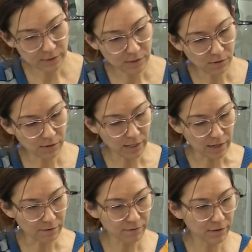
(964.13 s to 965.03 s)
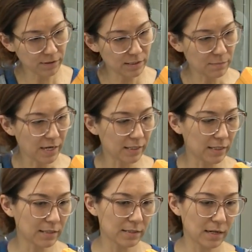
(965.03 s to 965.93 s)
So, okay, I feel these
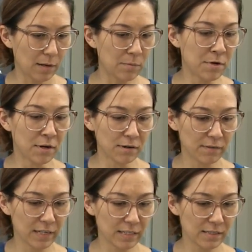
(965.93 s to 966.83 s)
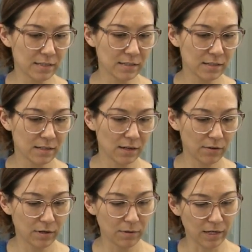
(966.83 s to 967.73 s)
magnets. I'm nervous. Oh,
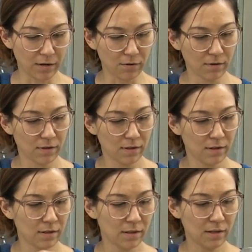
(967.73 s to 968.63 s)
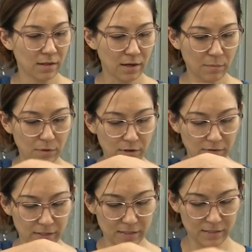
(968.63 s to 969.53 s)
there we go. I'm
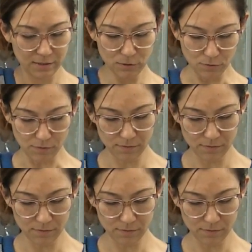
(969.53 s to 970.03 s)
nervous. Ooh.